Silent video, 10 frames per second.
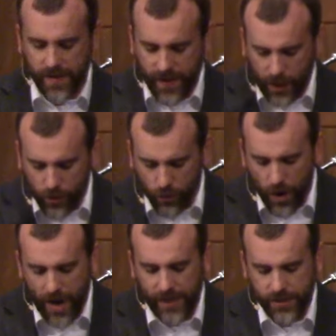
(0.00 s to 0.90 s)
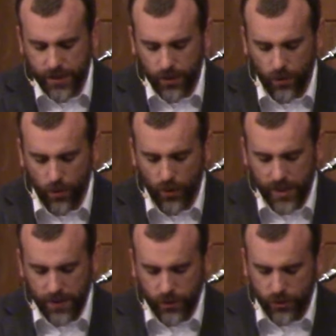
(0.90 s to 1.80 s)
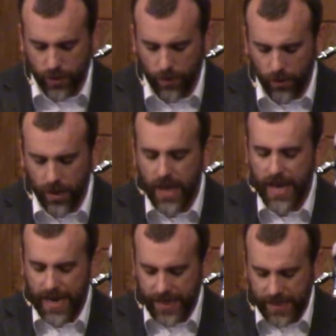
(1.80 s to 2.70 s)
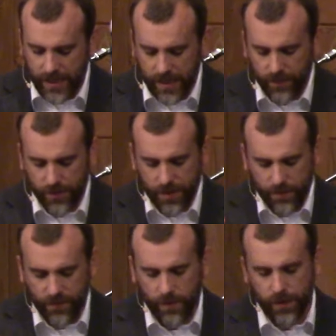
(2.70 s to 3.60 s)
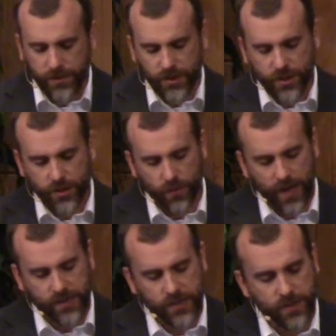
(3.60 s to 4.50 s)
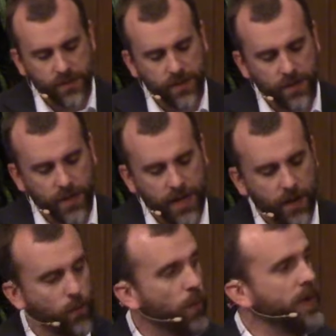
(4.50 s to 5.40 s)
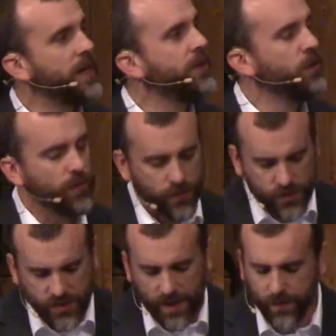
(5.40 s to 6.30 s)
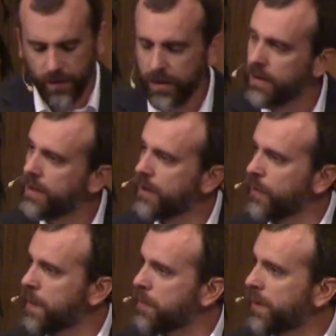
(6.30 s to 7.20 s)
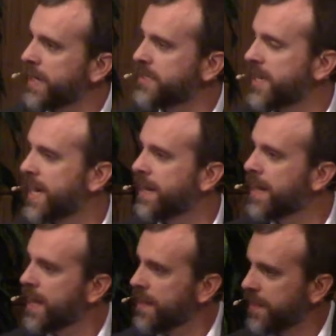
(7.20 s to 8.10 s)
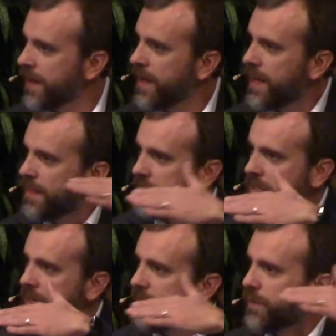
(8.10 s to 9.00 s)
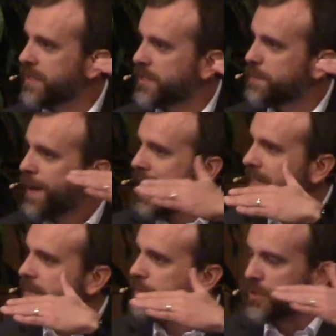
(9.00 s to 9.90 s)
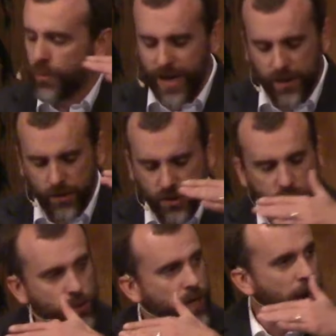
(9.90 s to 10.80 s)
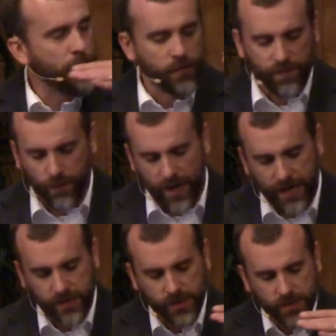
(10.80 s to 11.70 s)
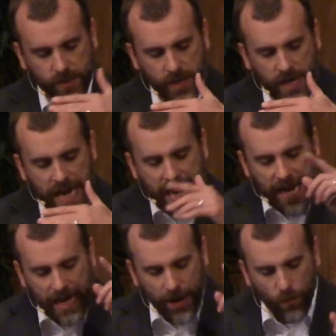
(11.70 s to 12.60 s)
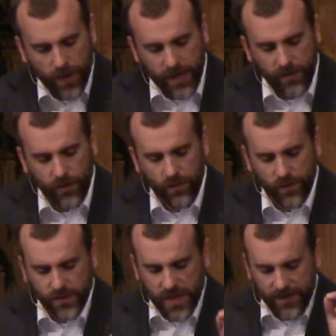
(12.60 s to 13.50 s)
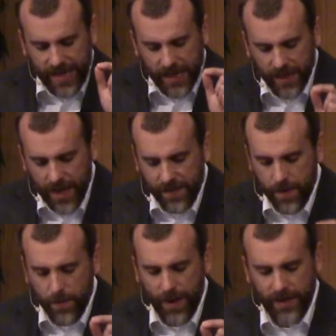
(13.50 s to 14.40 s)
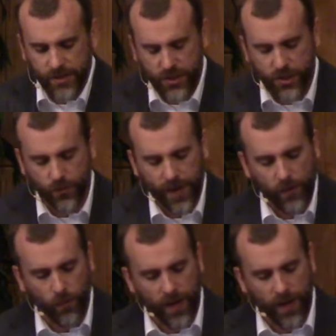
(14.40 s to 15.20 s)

then they cried to the Lord in their trouble, and he delivered them from their distress. Well, what did he do? Verse 7, remember what I said, the deliverance is packed in between those two common refrains. What did he do? Verse 7, he led them by a straight